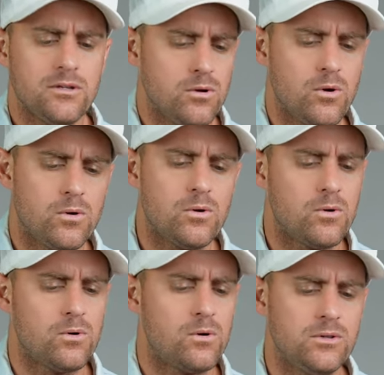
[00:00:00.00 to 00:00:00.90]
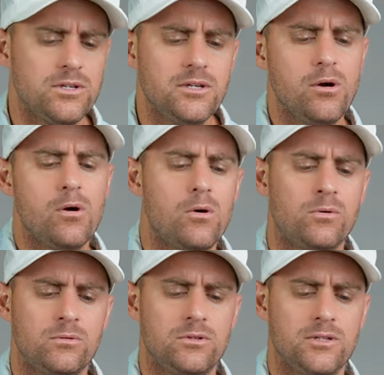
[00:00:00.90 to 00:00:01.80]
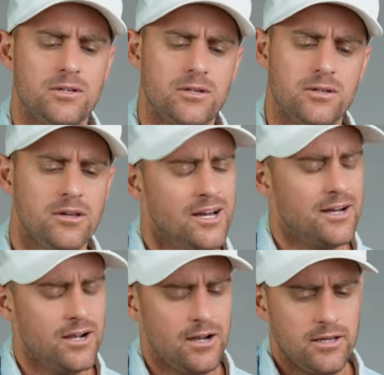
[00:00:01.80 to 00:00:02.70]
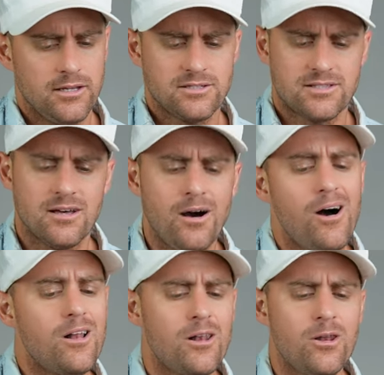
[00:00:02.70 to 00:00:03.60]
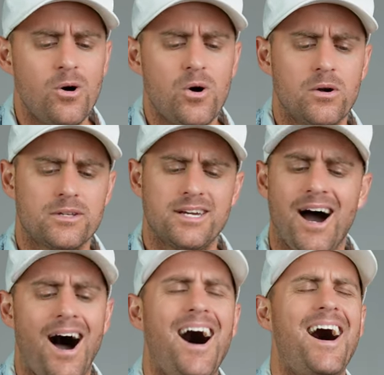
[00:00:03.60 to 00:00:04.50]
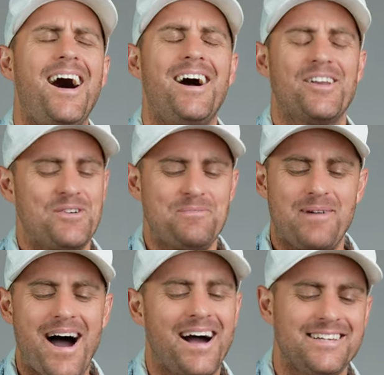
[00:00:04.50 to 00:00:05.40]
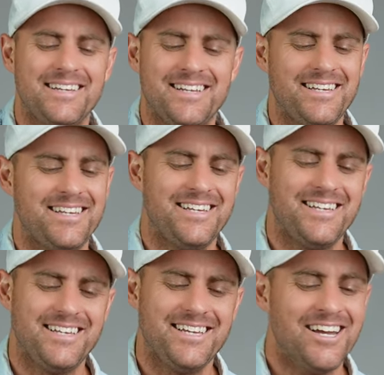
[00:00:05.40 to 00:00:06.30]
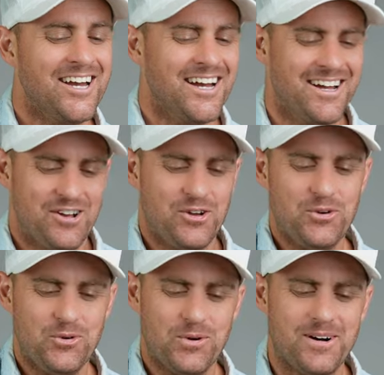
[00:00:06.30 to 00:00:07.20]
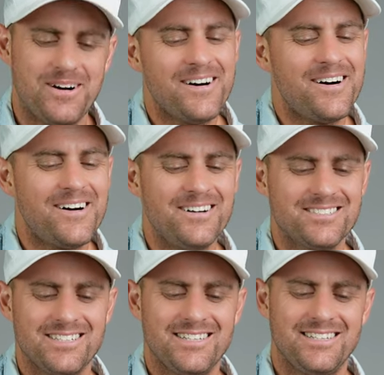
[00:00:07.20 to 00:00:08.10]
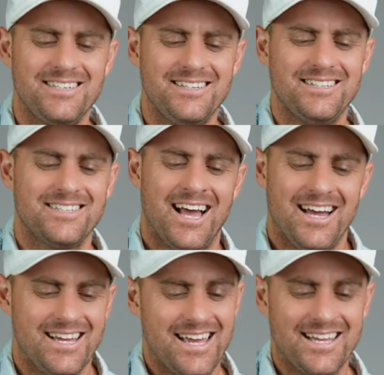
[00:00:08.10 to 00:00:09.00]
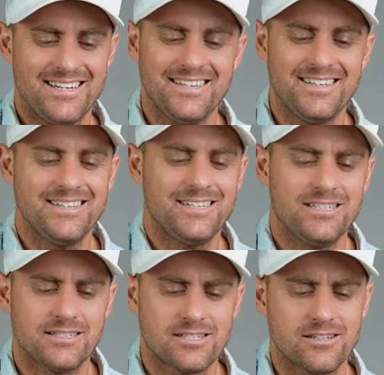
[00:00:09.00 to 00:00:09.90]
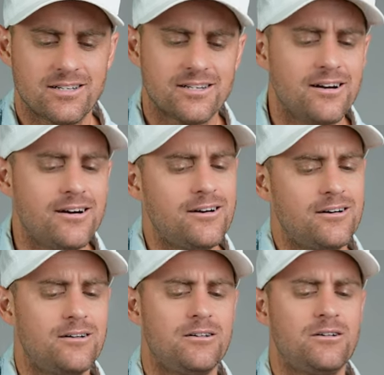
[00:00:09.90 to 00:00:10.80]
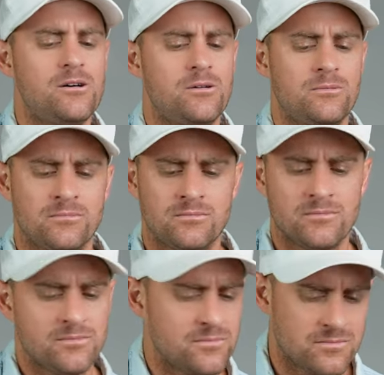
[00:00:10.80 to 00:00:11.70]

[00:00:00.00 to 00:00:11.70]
Holy, holy is the Lord God Almighty, who was and is and is to come.